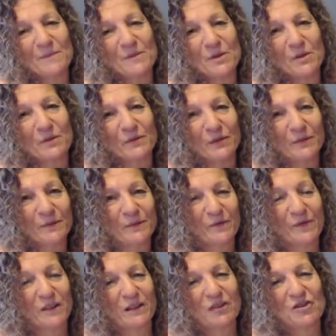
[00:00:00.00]
over for
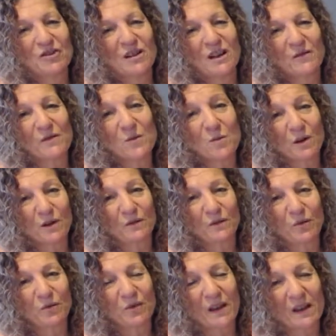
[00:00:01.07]
each and every one of
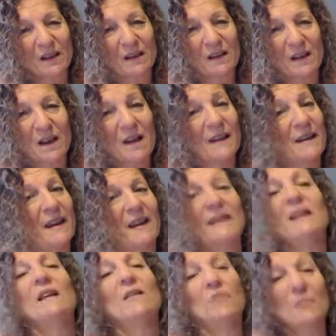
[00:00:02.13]
you that click on
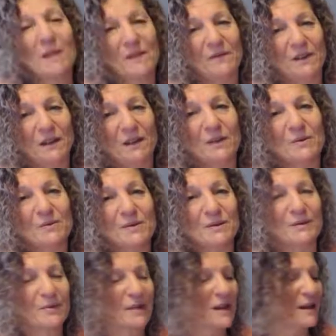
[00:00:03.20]
any of my videos,
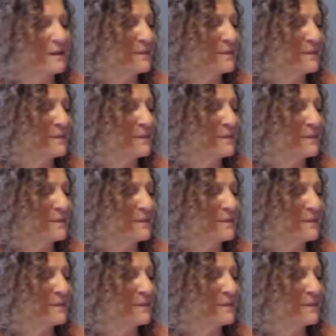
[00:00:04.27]
okay?